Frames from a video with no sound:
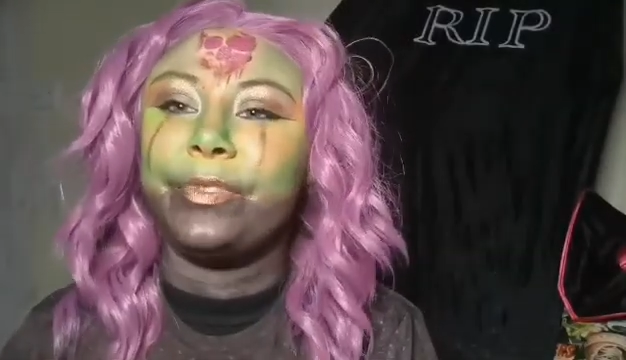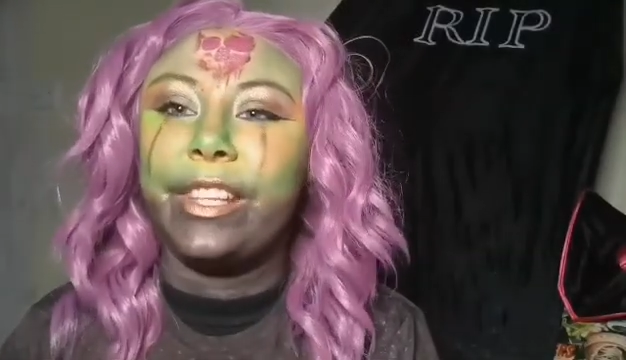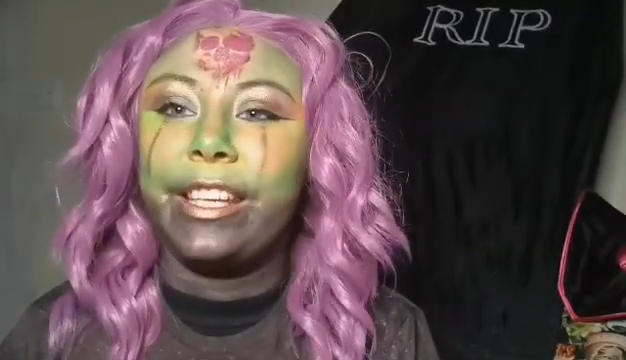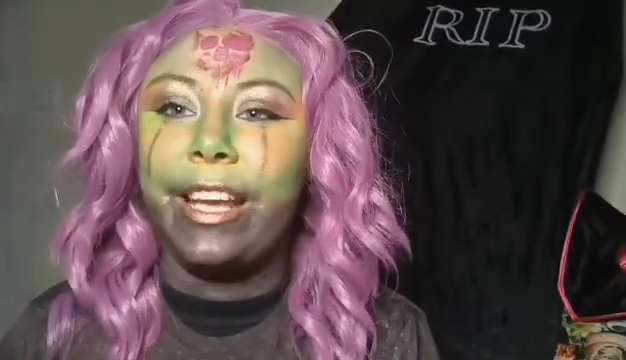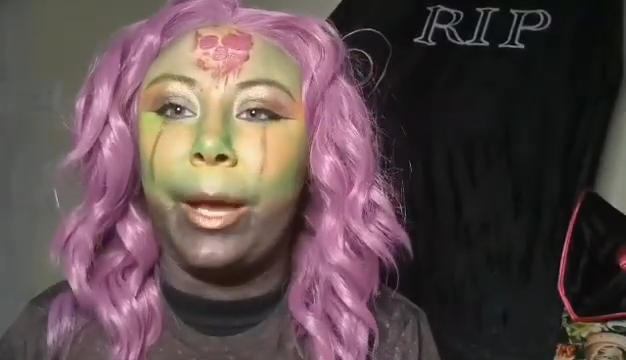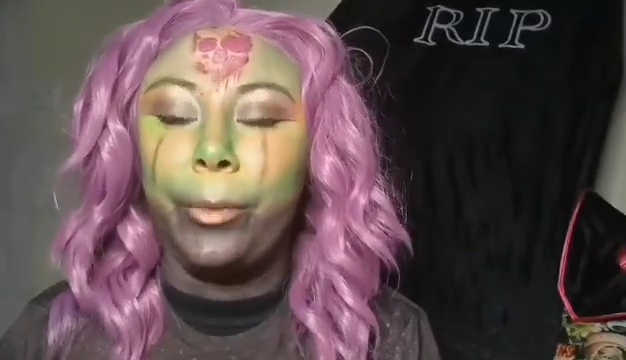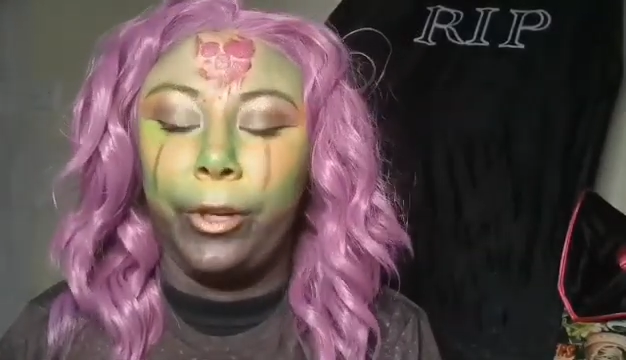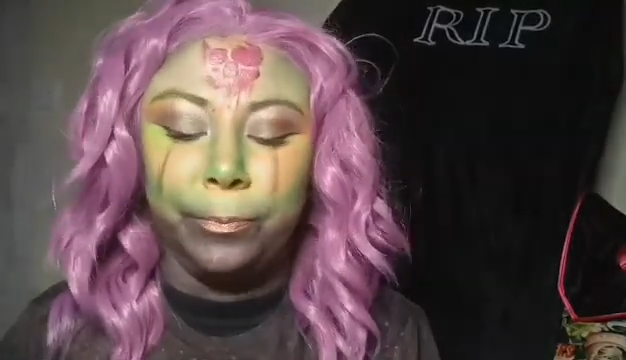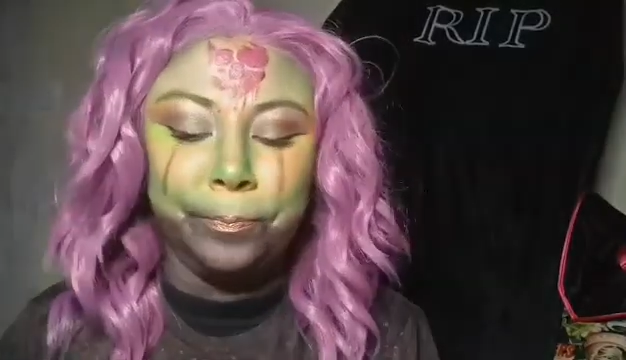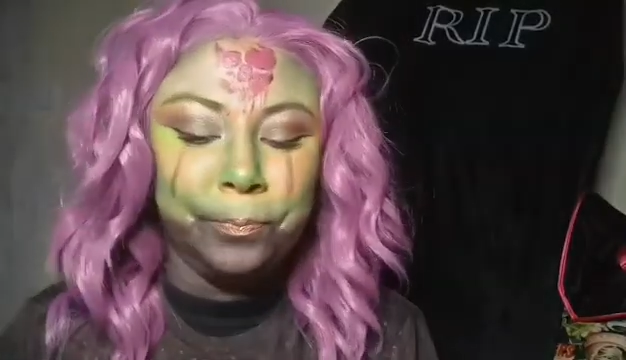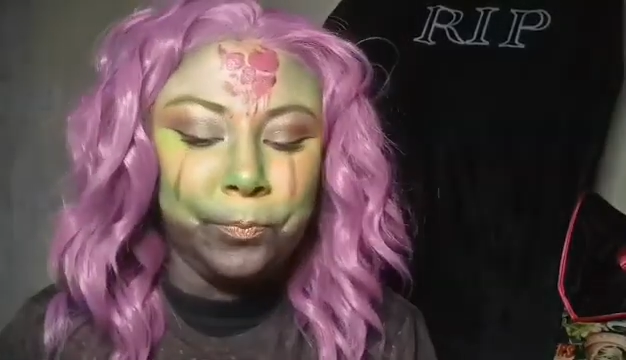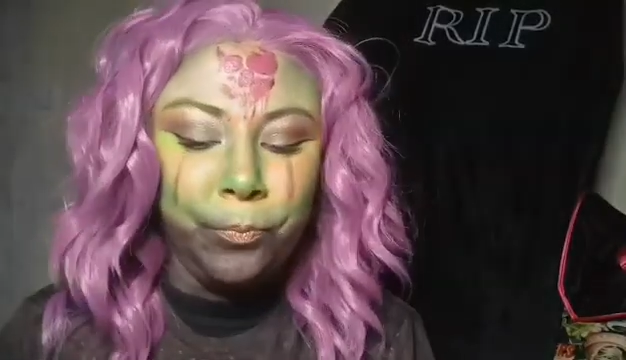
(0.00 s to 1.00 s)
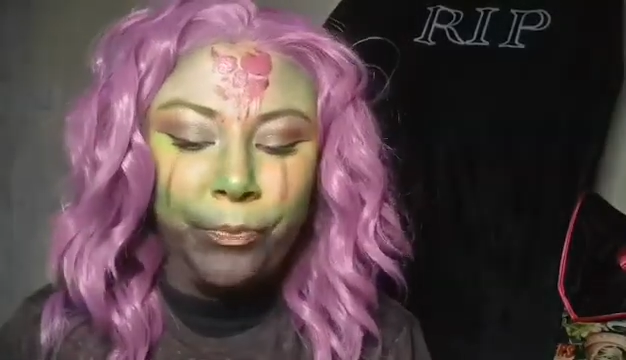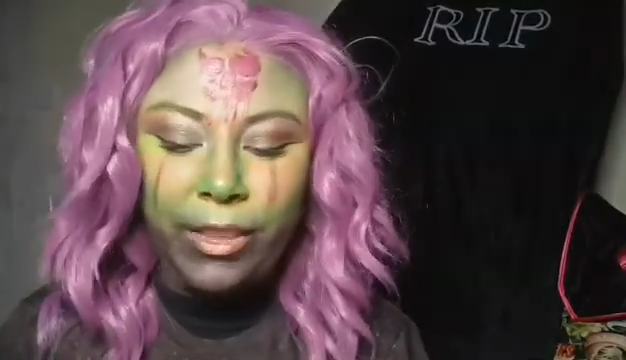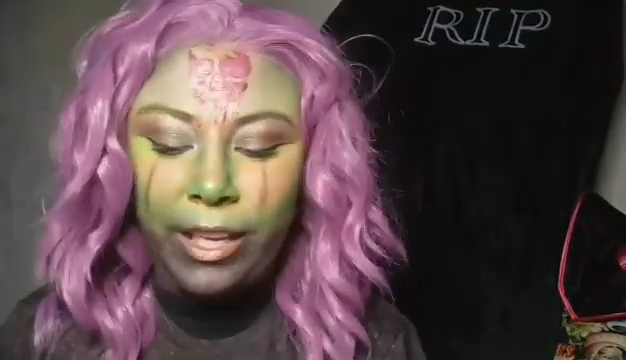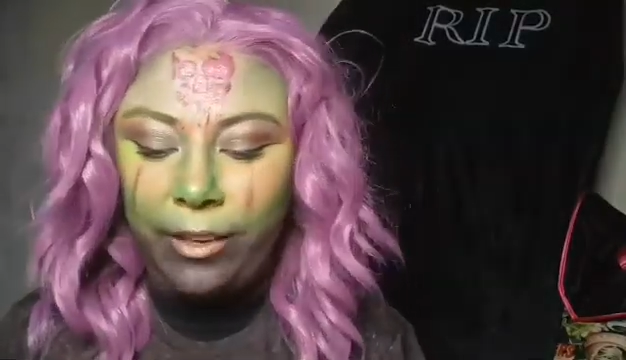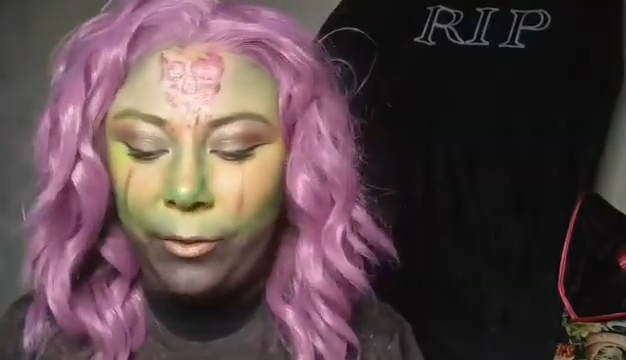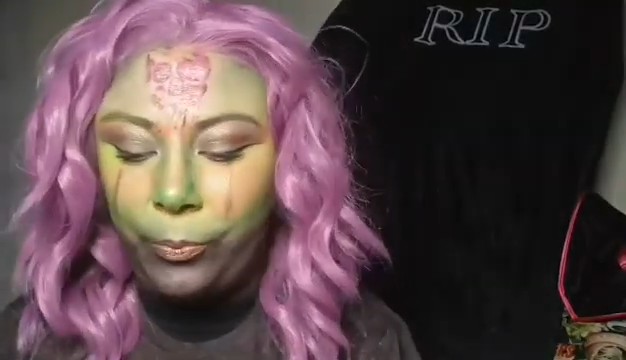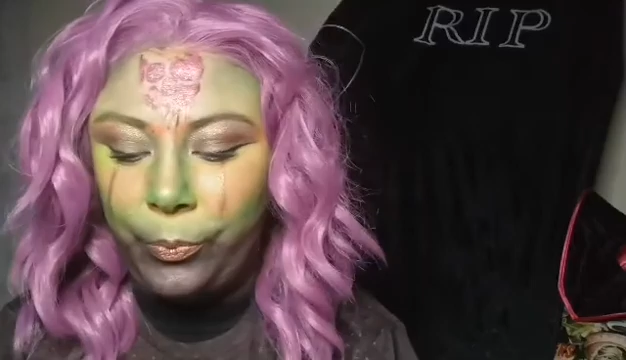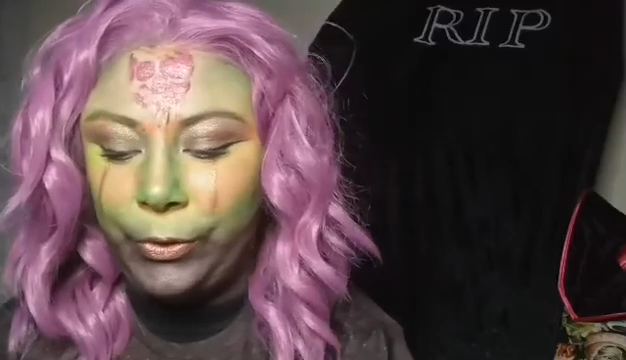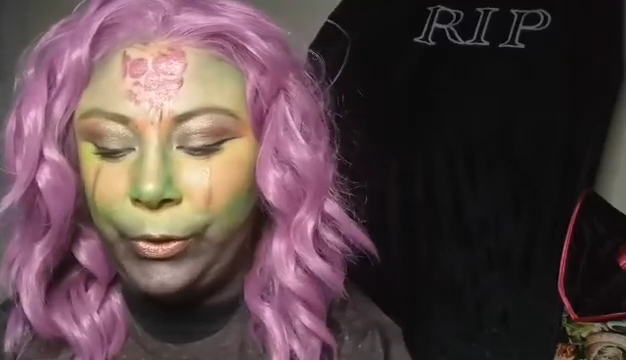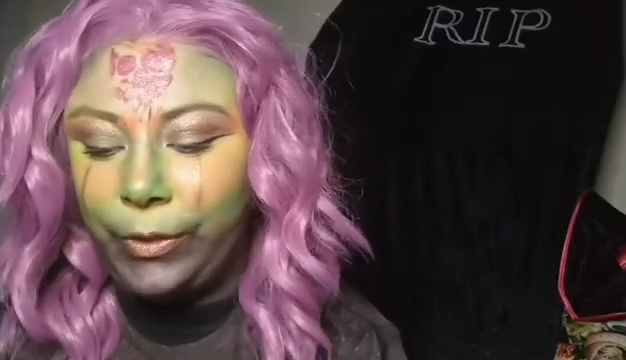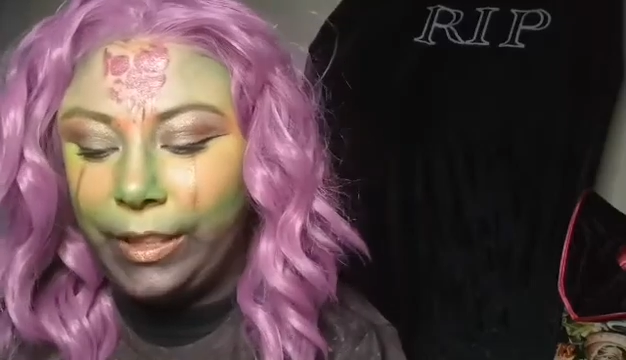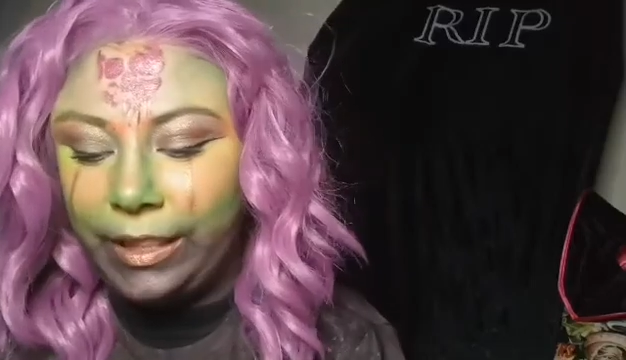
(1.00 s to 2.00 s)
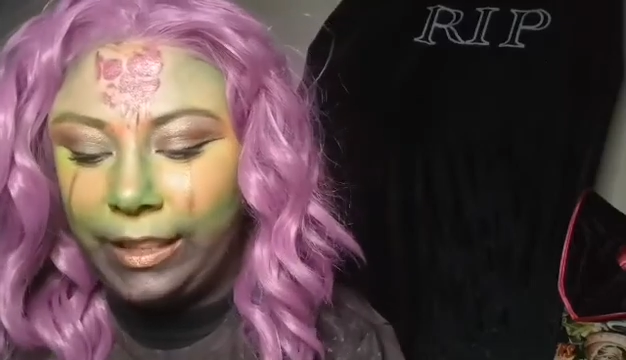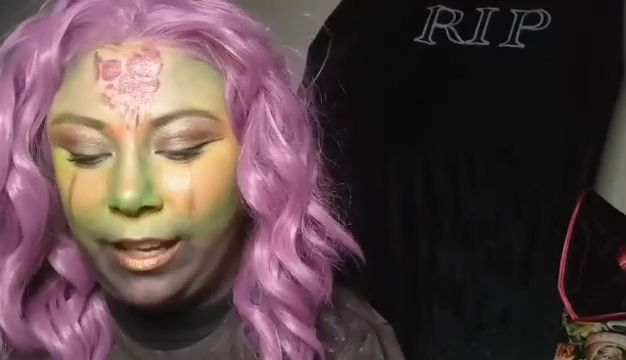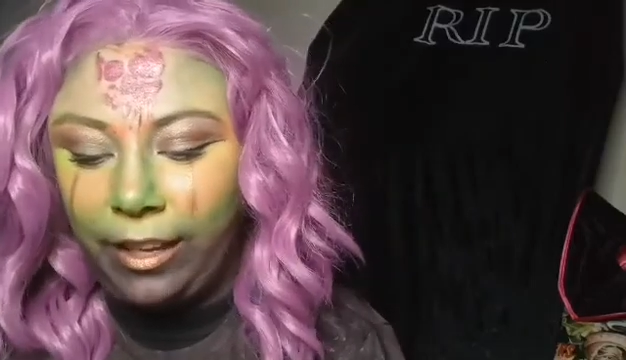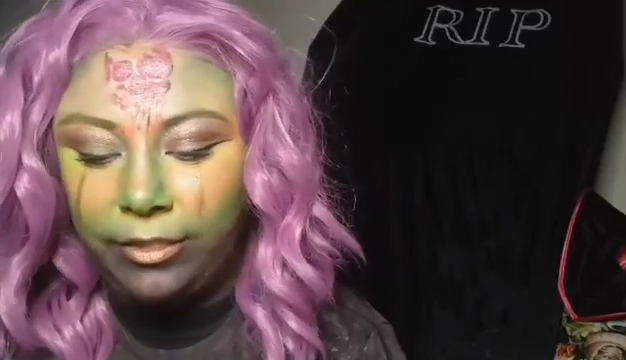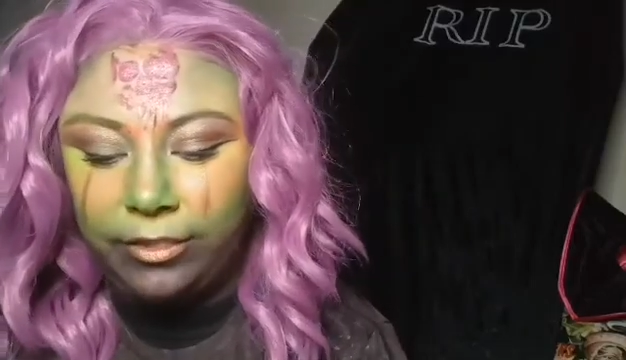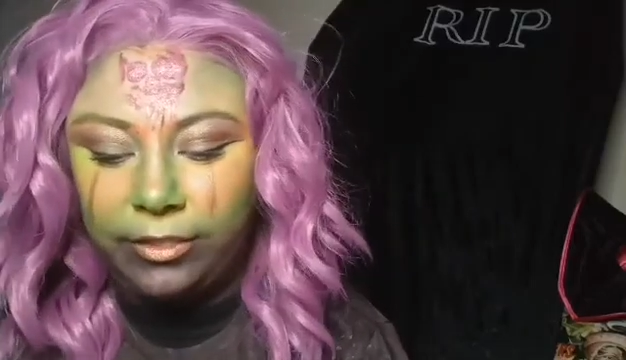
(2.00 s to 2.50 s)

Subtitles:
yap on. But yeah,